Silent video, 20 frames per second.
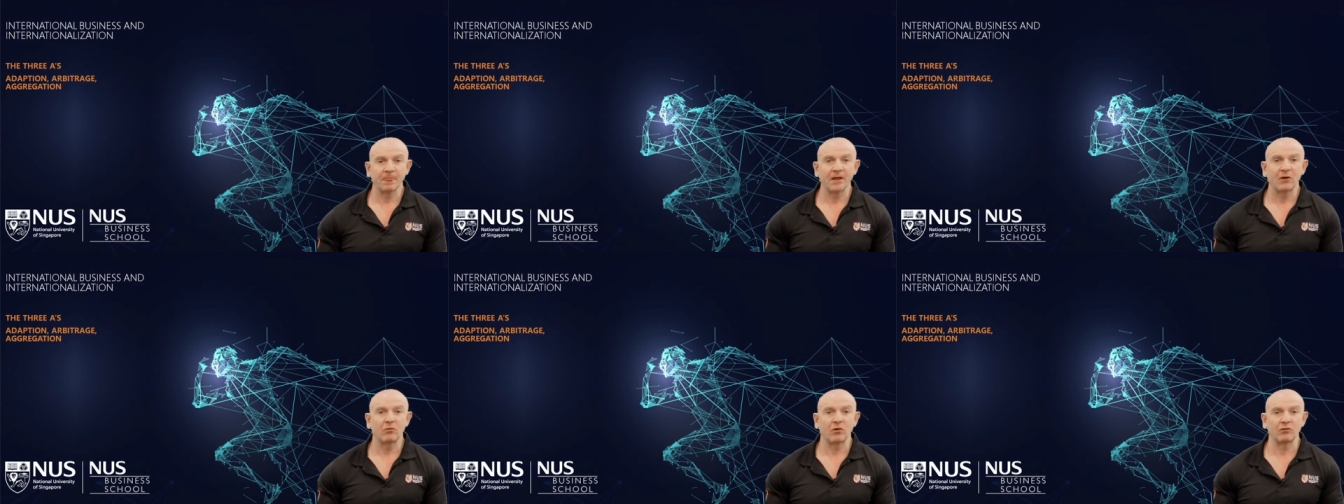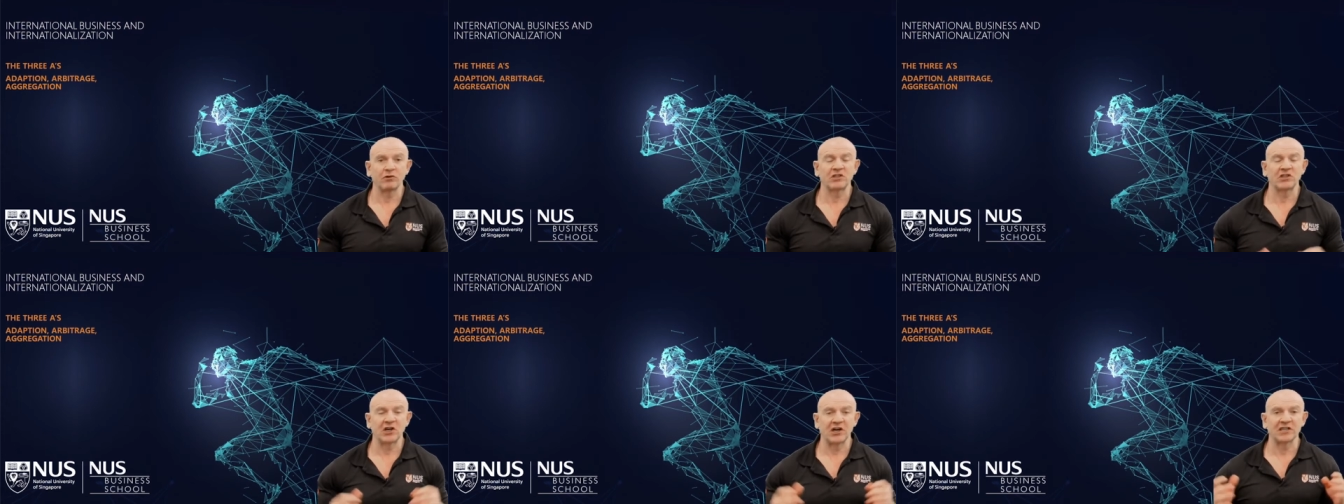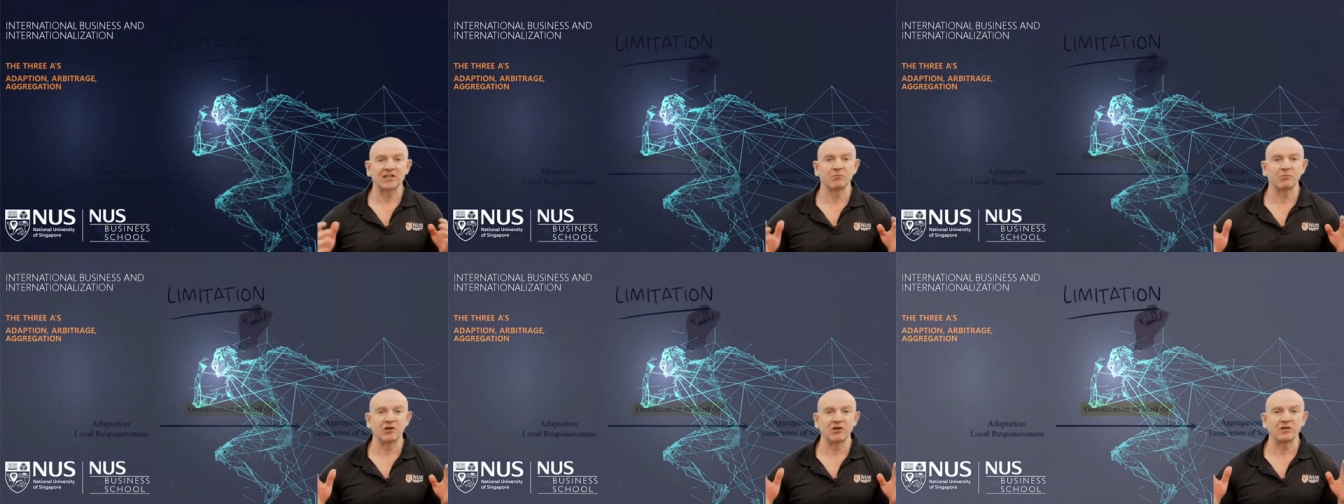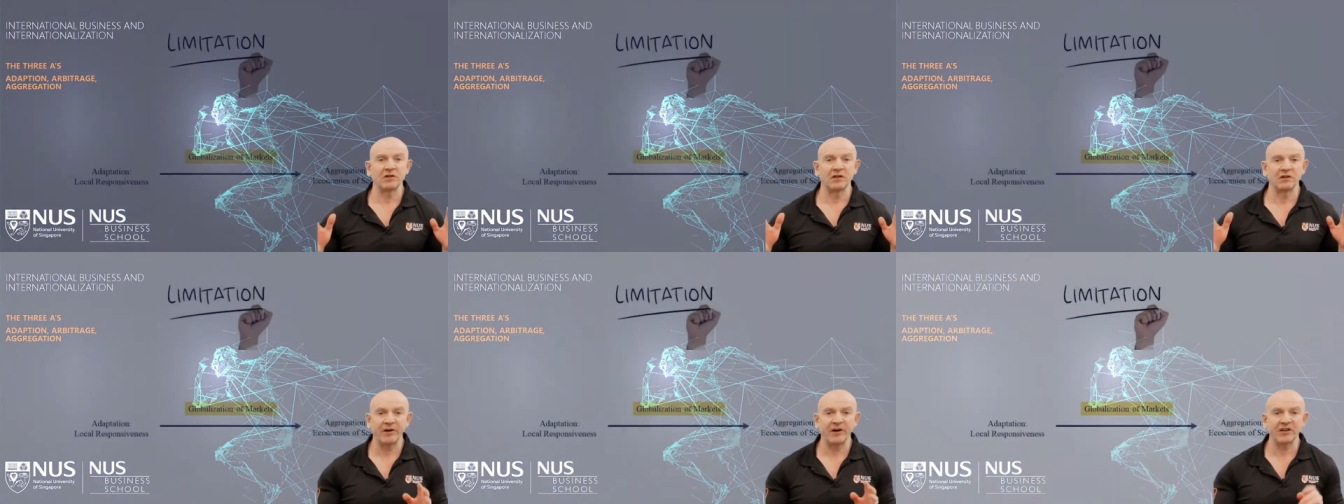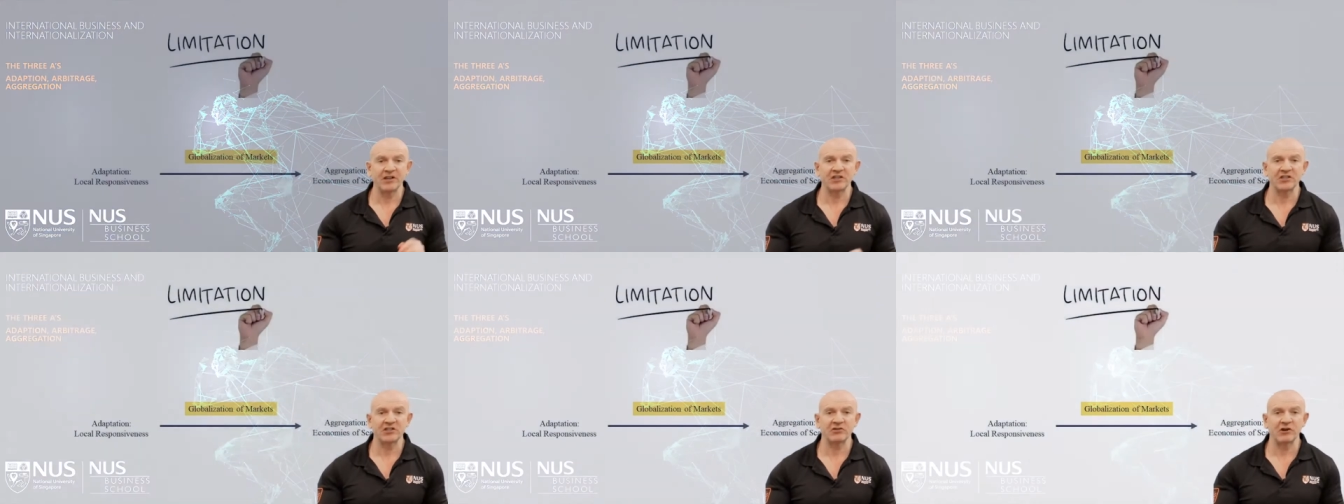where we talked about
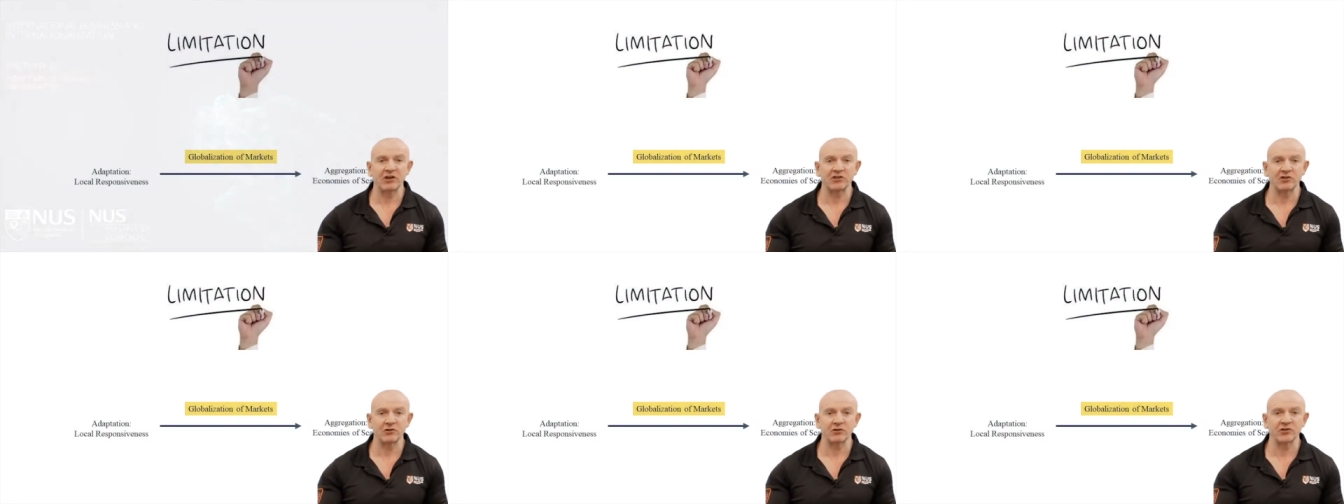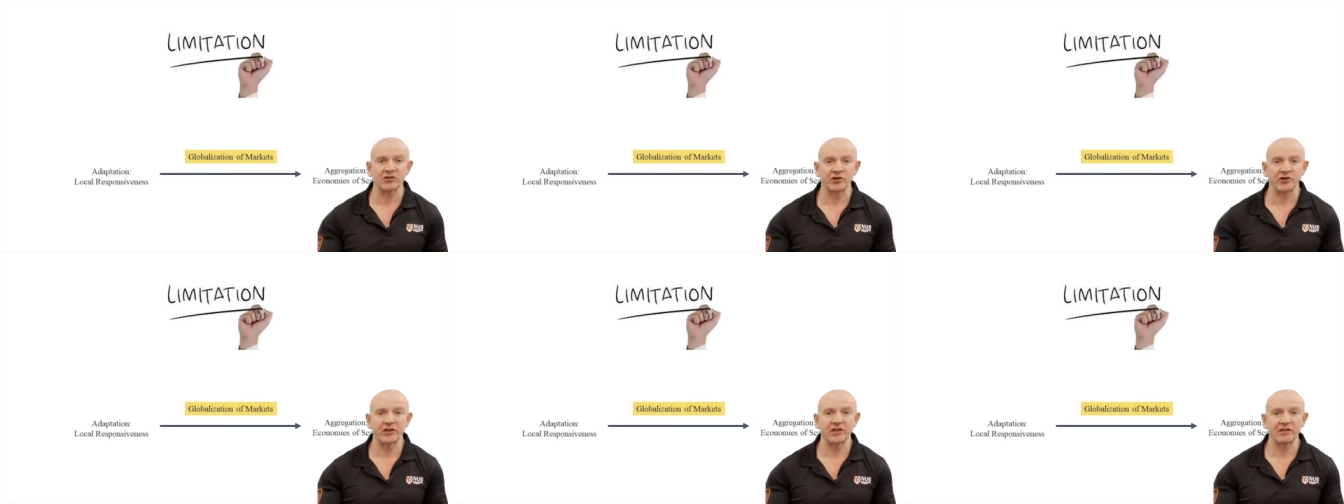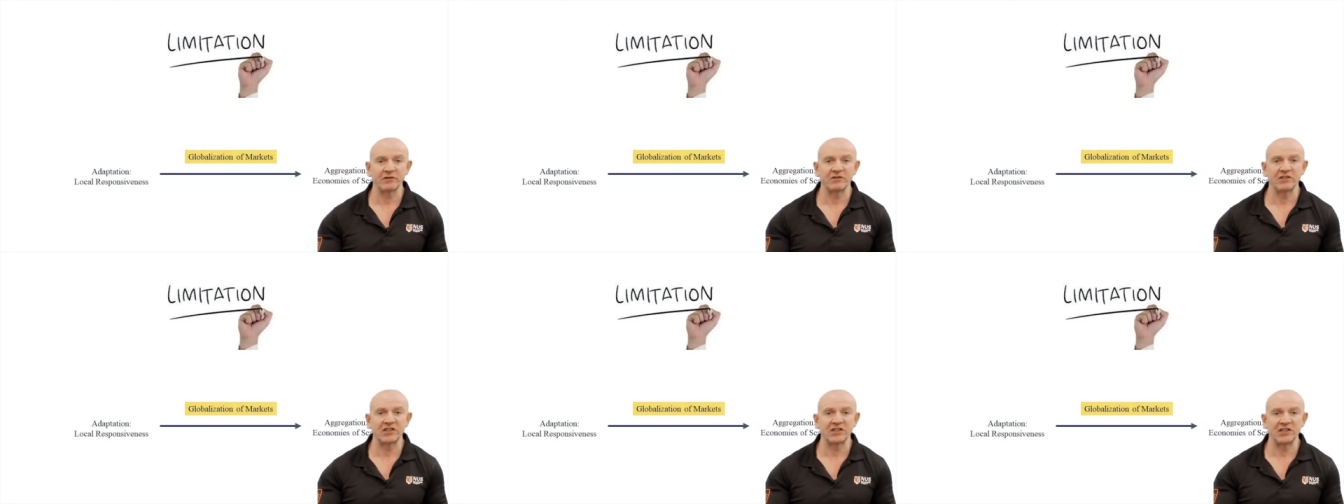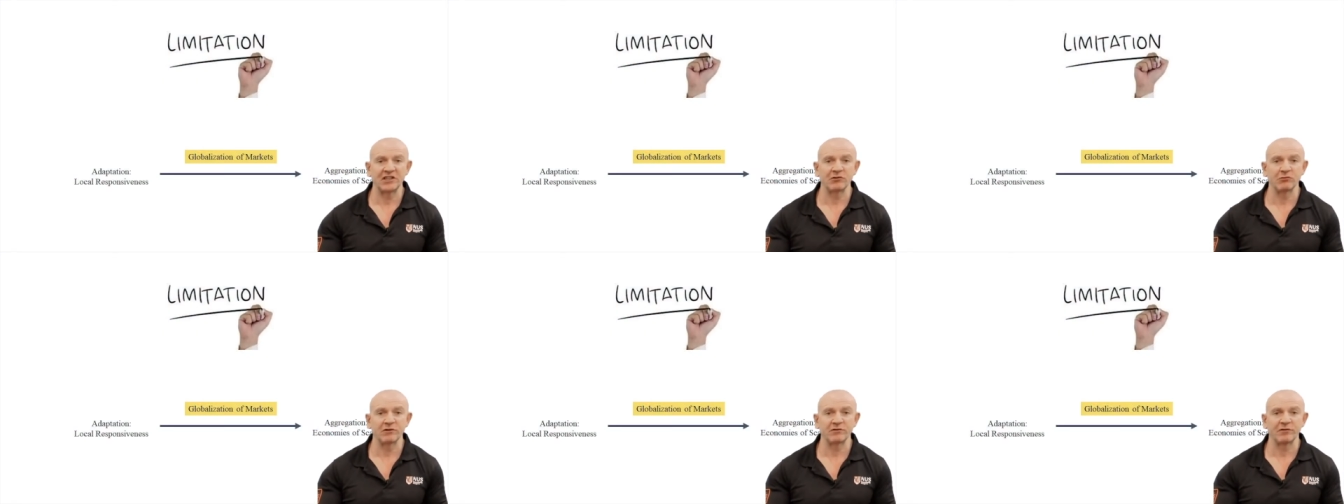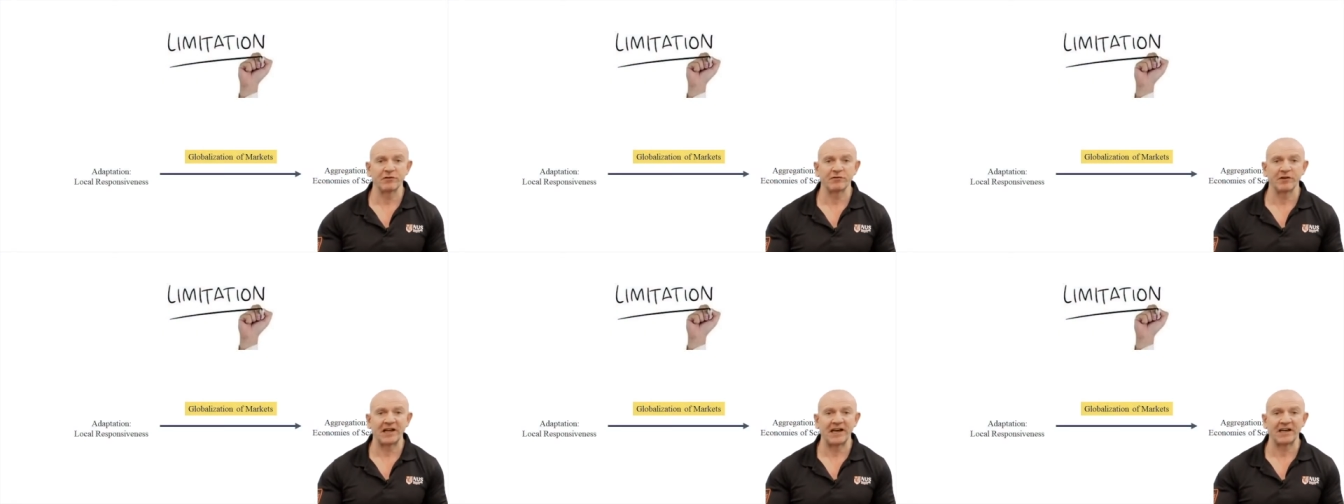various structural alternatives to dealing with
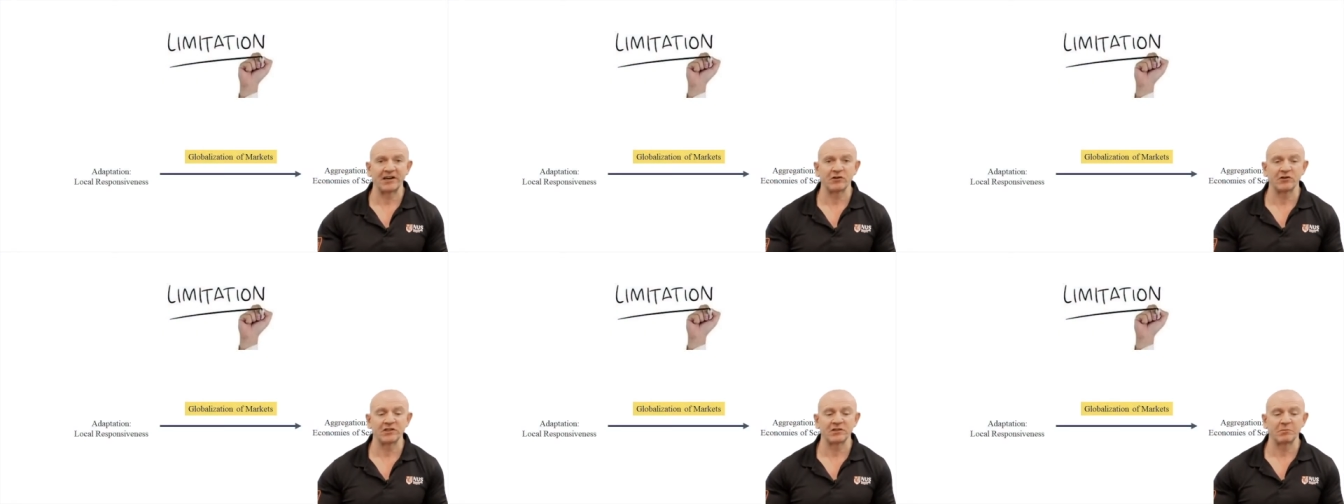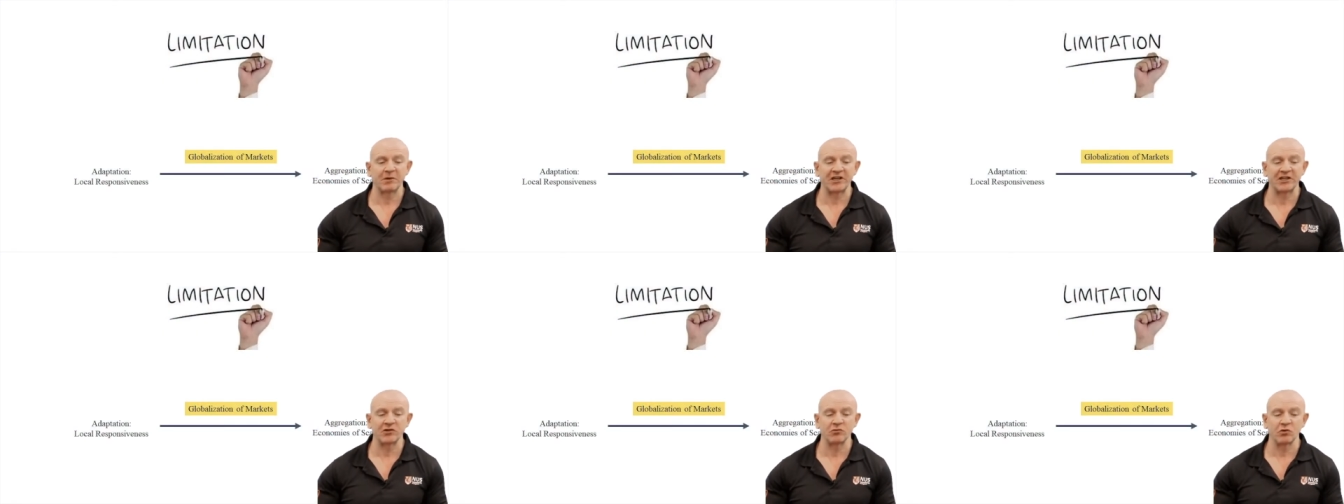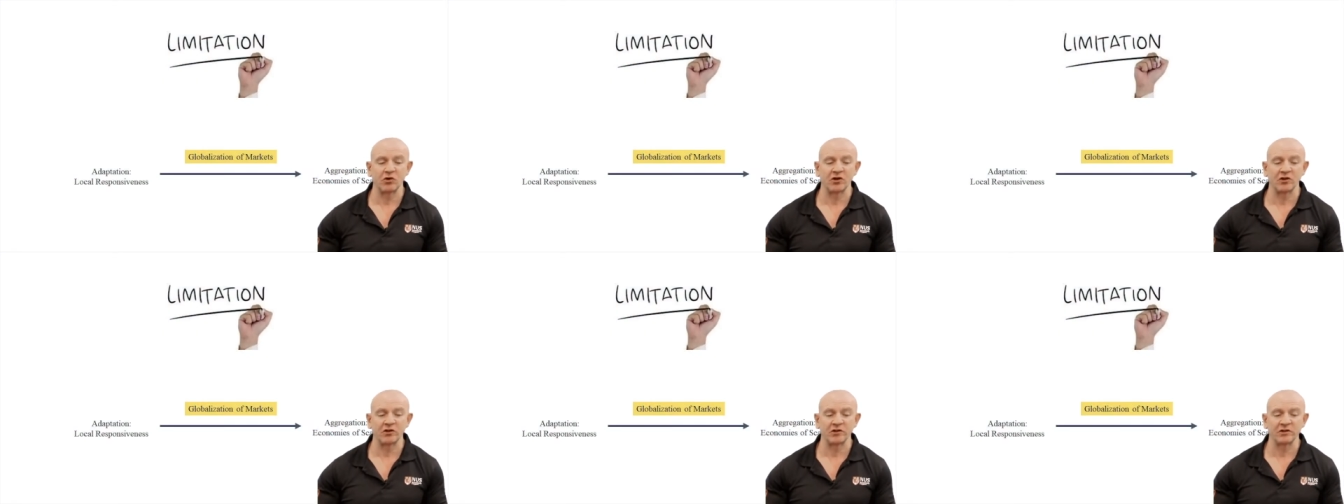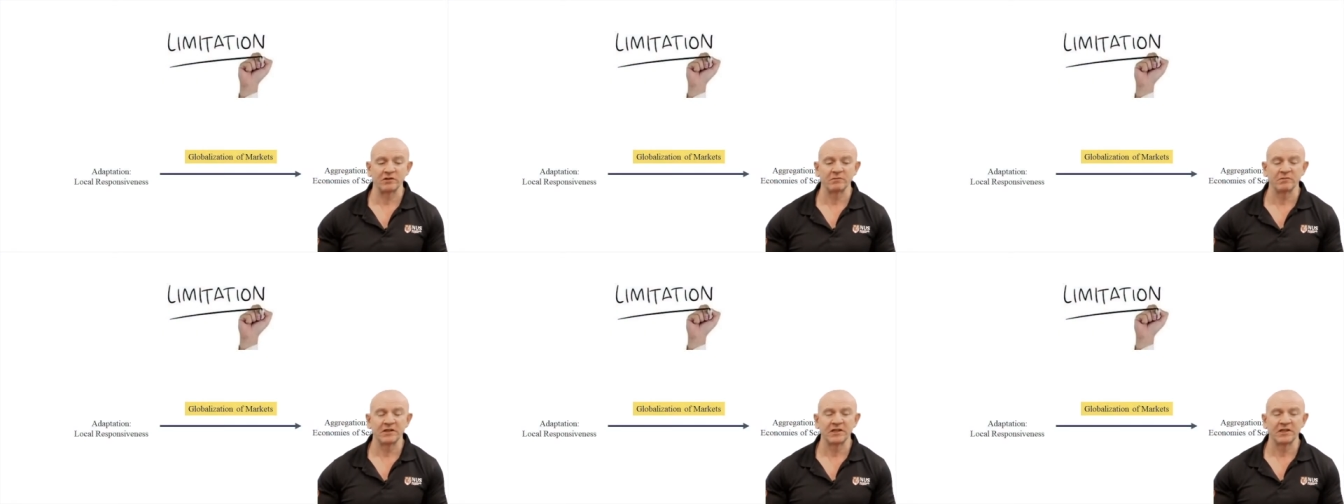a flat or spiky world.